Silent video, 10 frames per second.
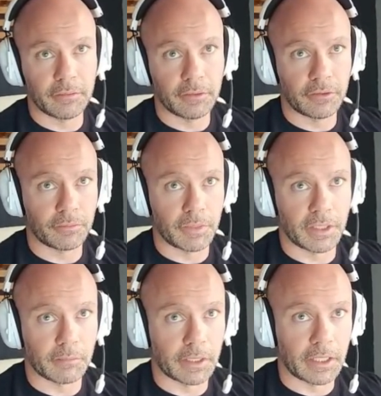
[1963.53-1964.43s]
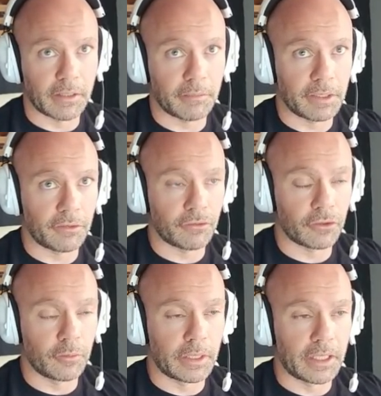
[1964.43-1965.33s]
which may or may not be a
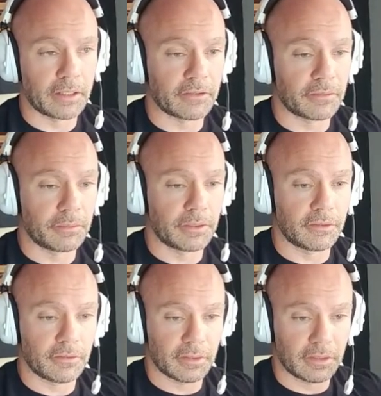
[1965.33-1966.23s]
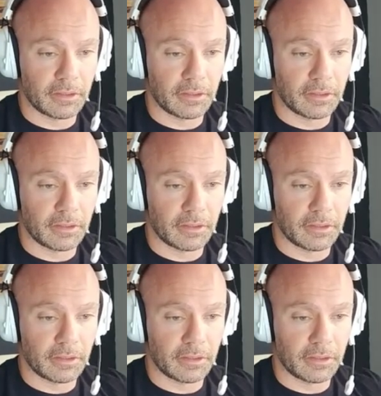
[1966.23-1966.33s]
true max, but it's